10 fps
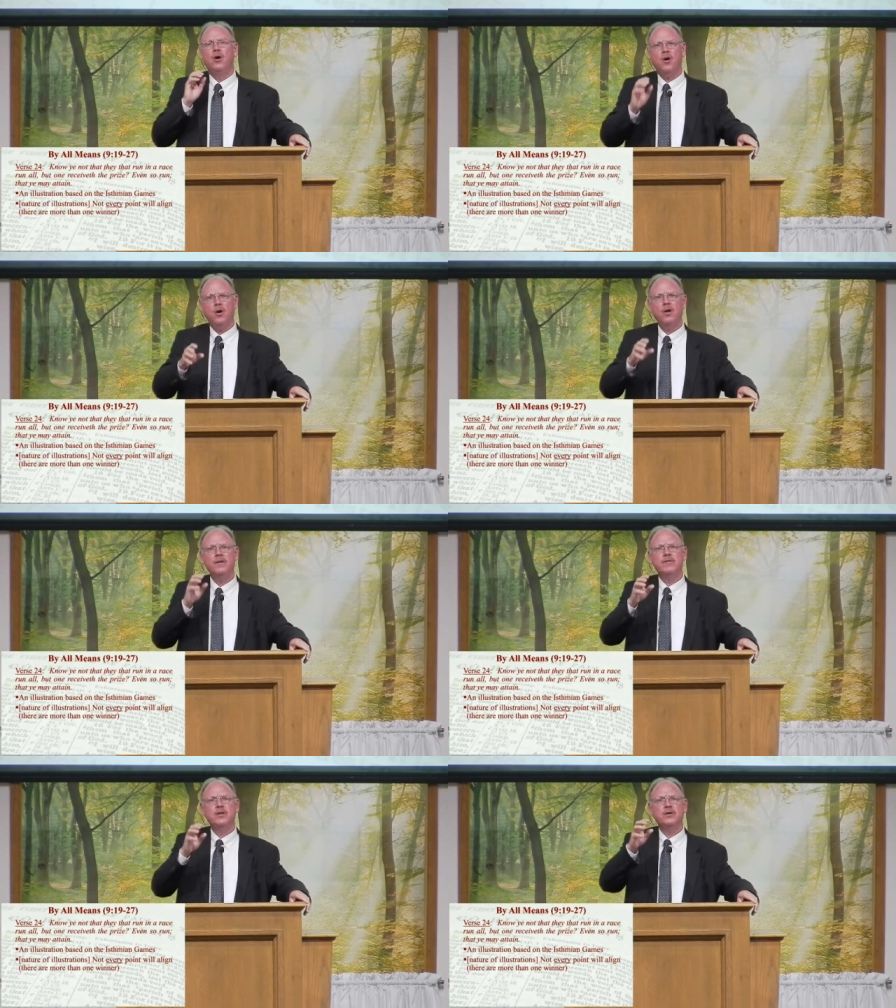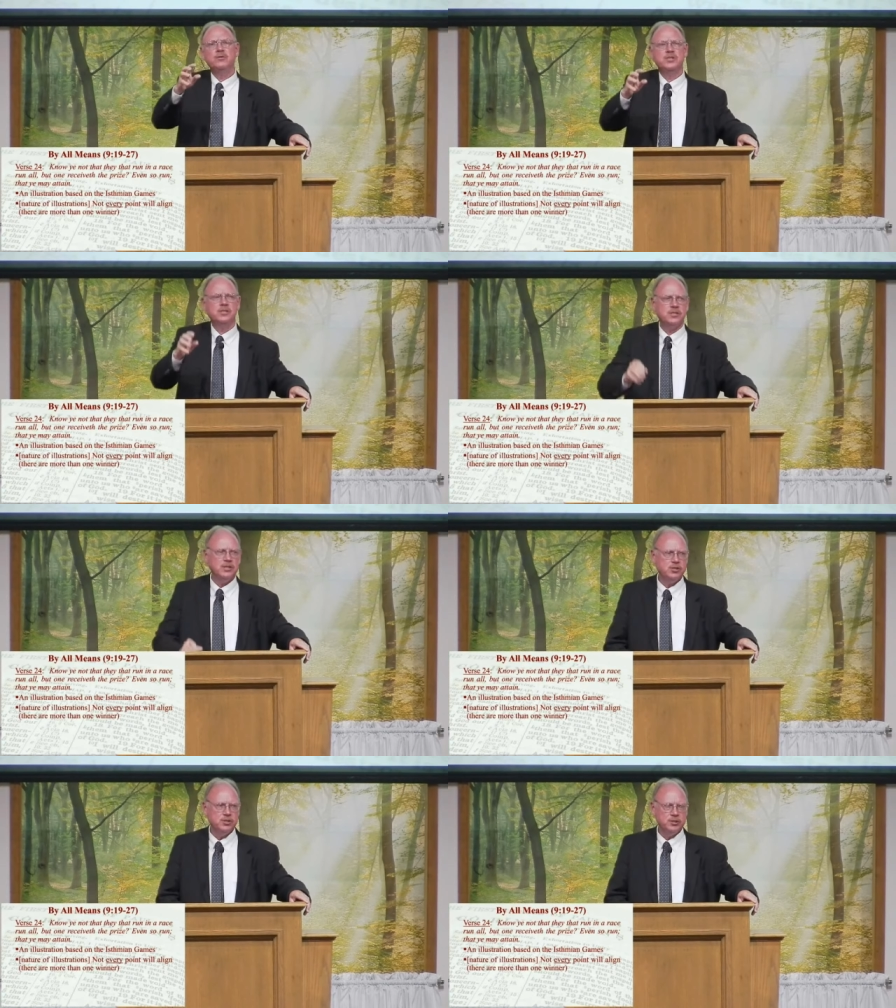all of those
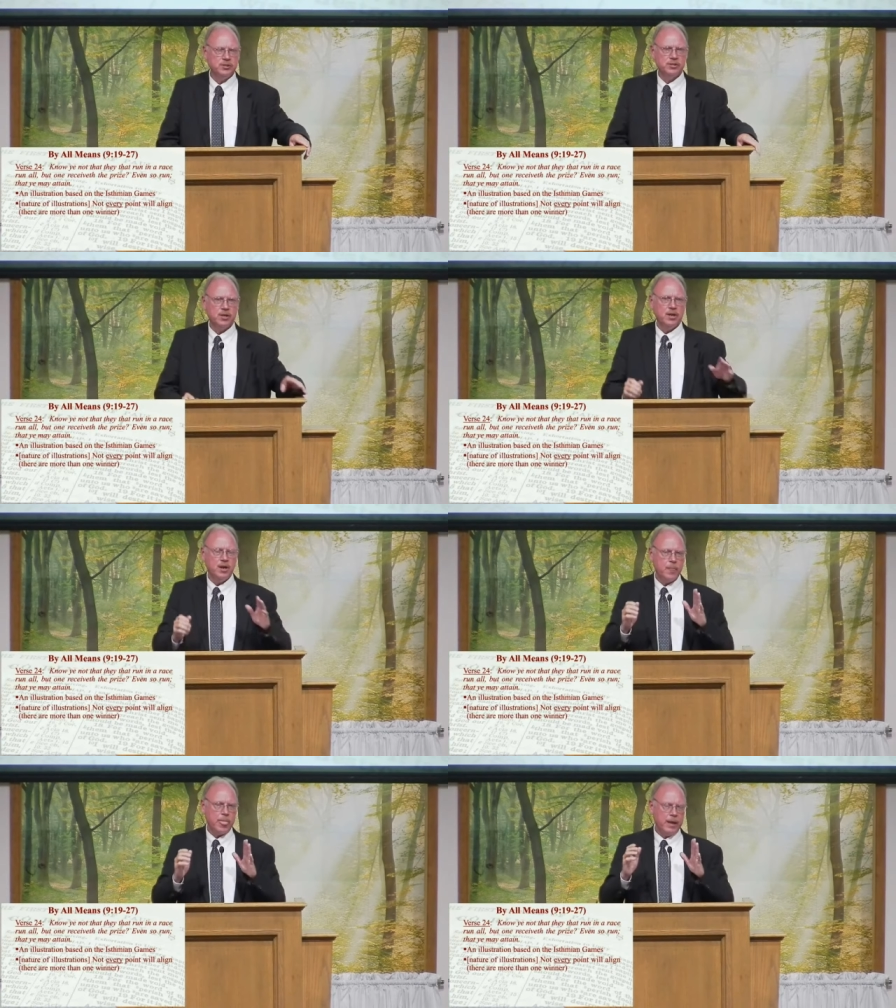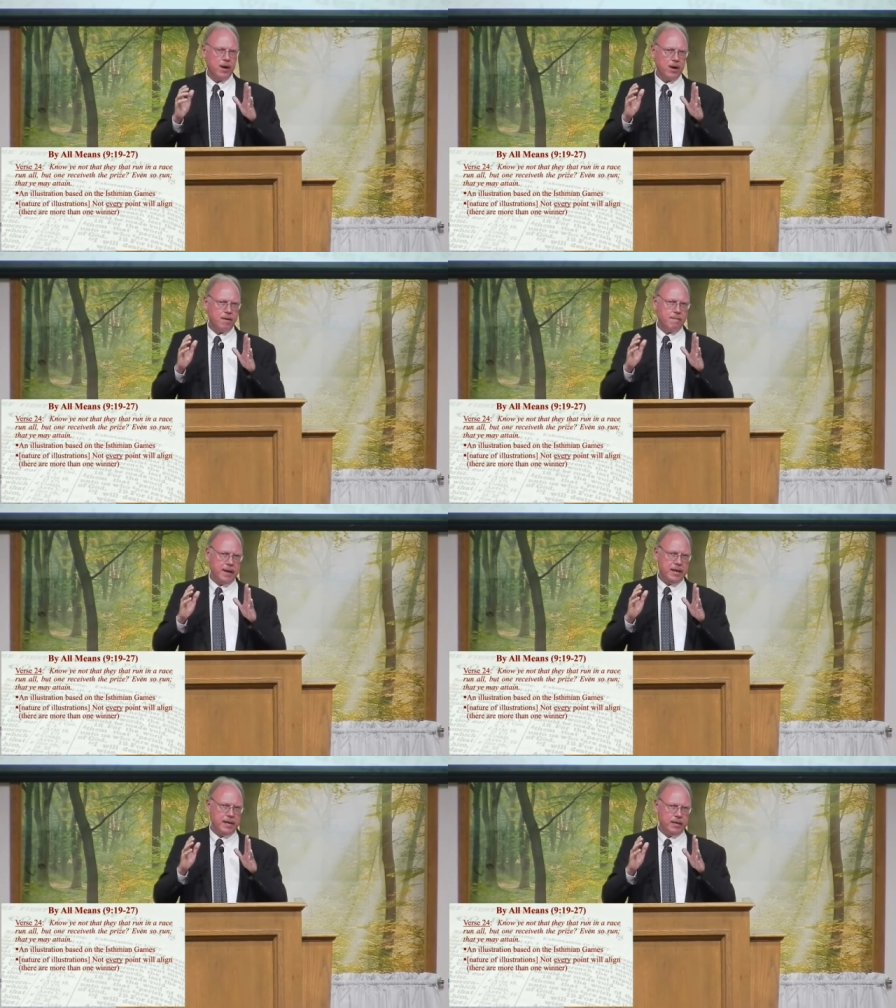decisions are
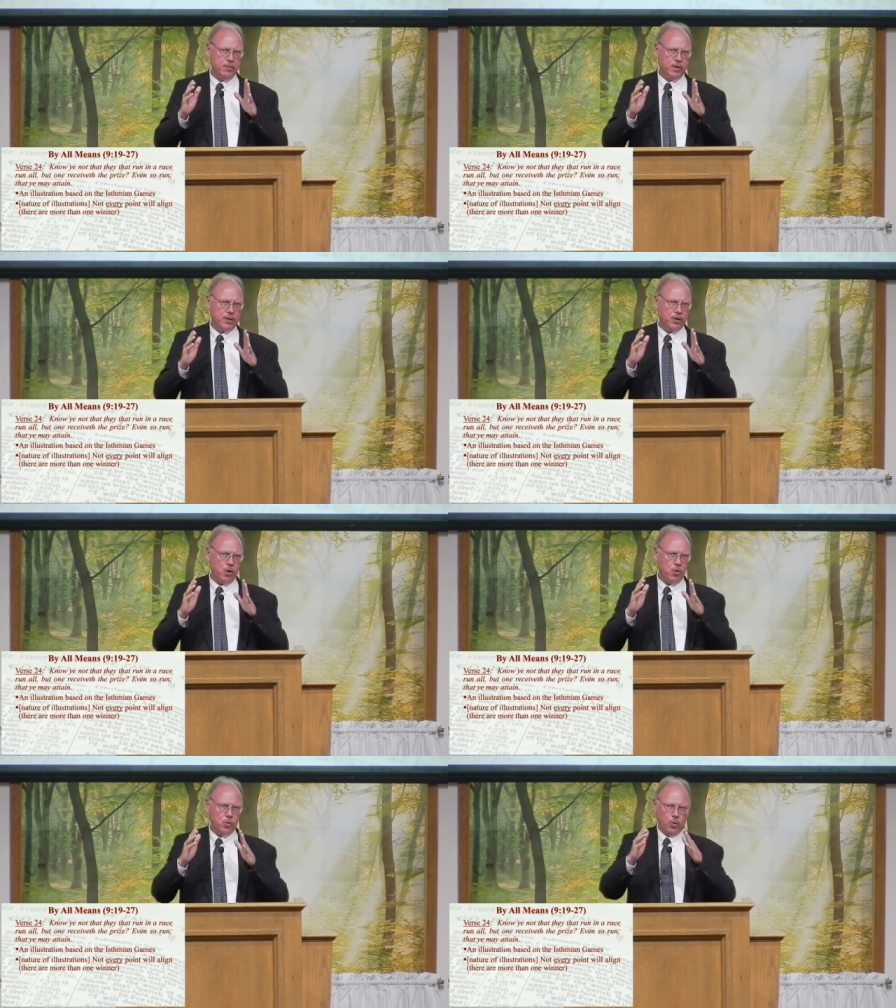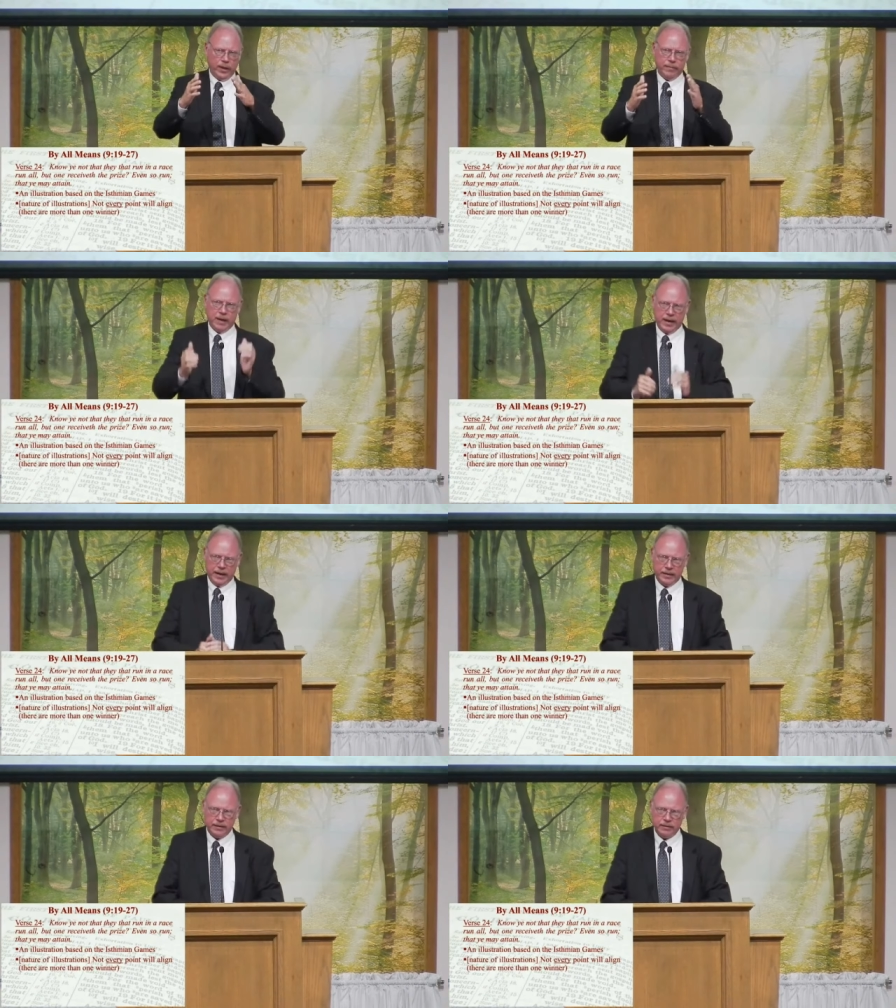made with a goal in
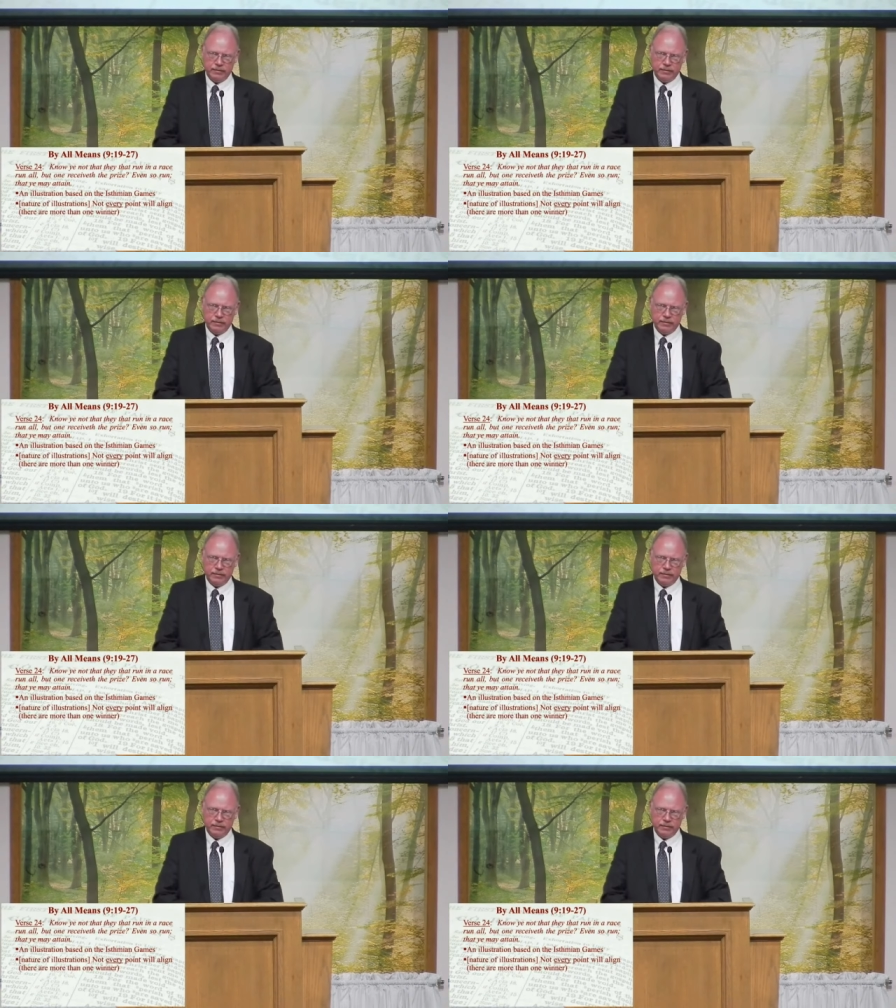mind.